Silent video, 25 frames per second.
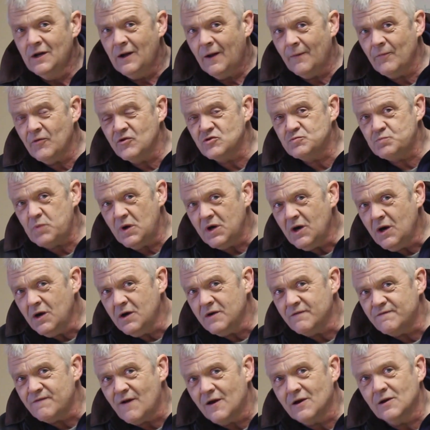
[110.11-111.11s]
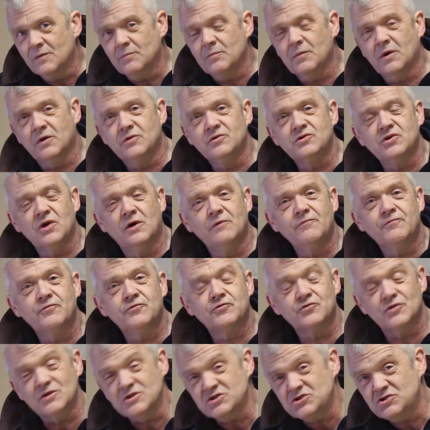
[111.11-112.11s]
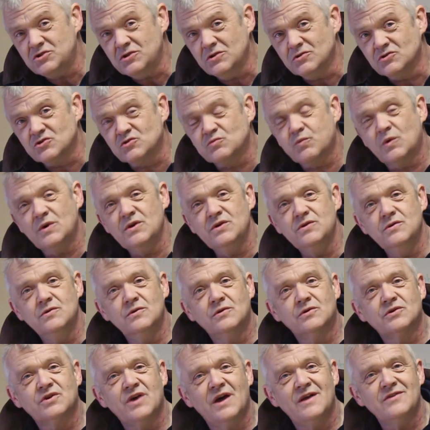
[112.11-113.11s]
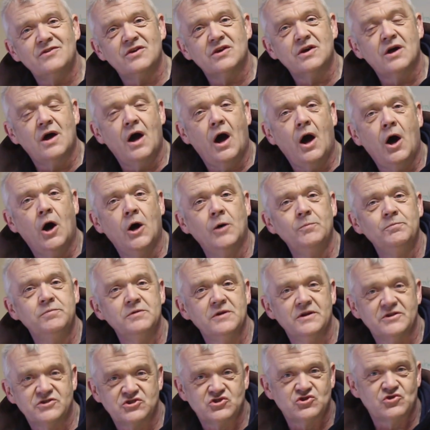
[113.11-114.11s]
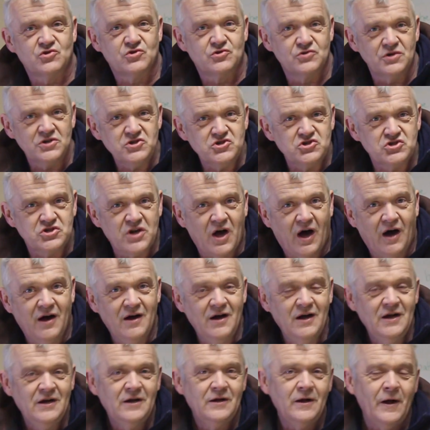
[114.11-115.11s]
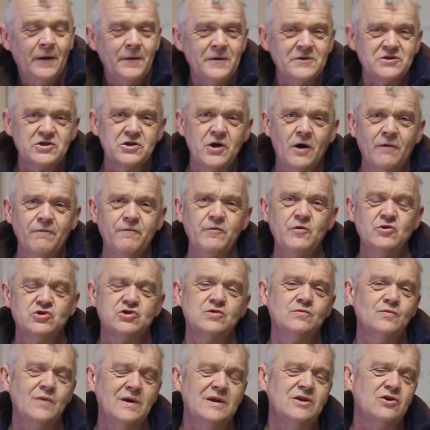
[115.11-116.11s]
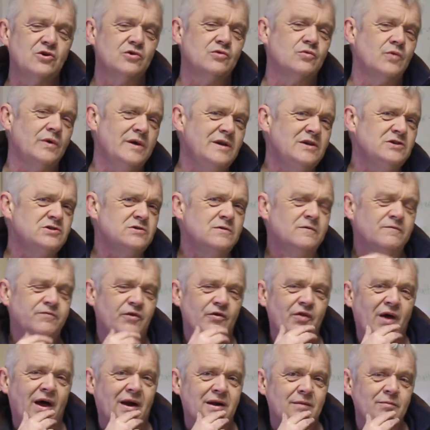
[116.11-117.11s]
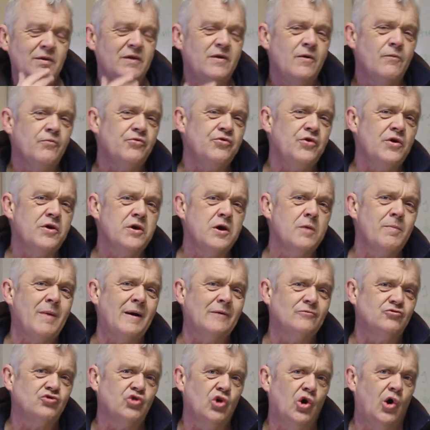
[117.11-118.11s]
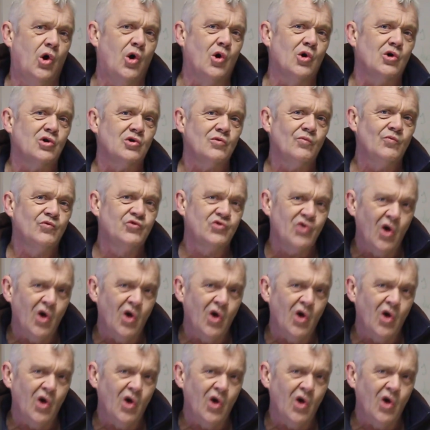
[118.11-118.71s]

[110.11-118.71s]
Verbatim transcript: And there's been a development of thrusters where you're getting a hubless thruster. And there's an obvious and really good reason for that. I mean, you think about torque.